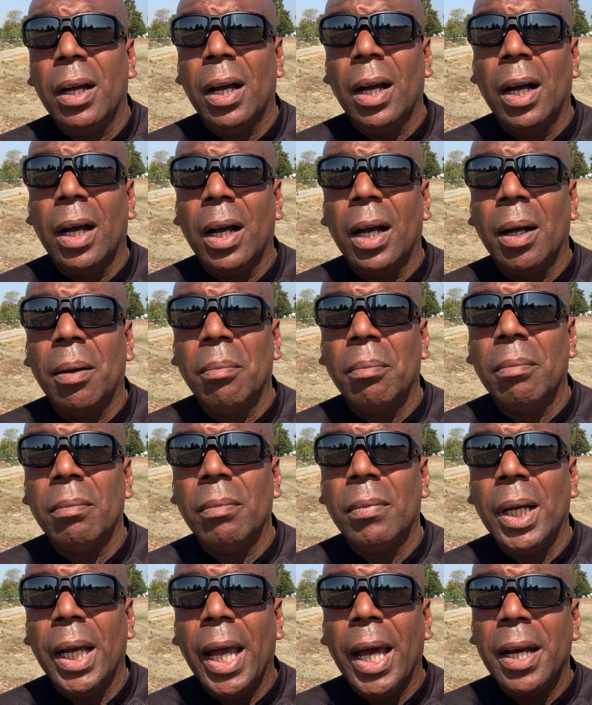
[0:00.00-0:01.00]

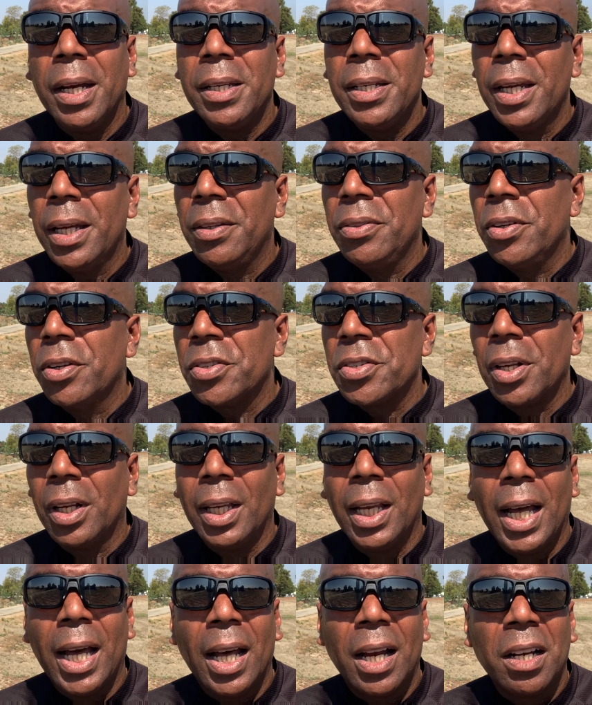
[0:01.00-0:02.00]
And again, there's a
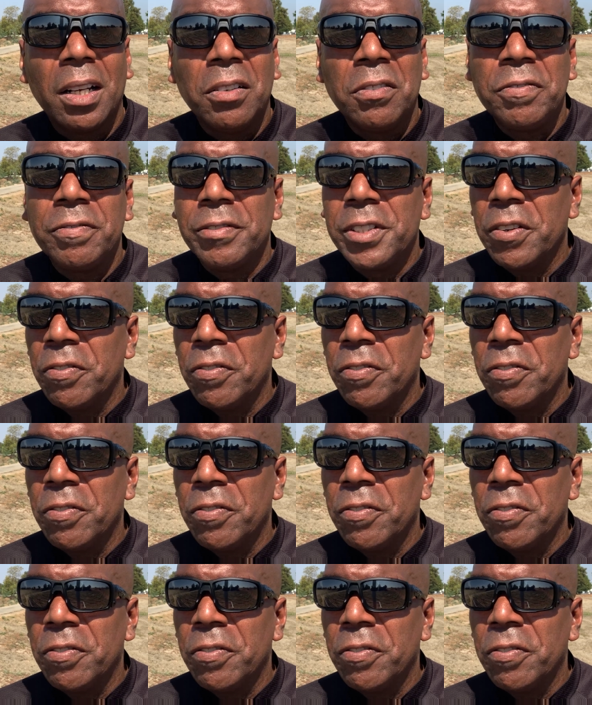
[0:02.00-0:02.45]
lot of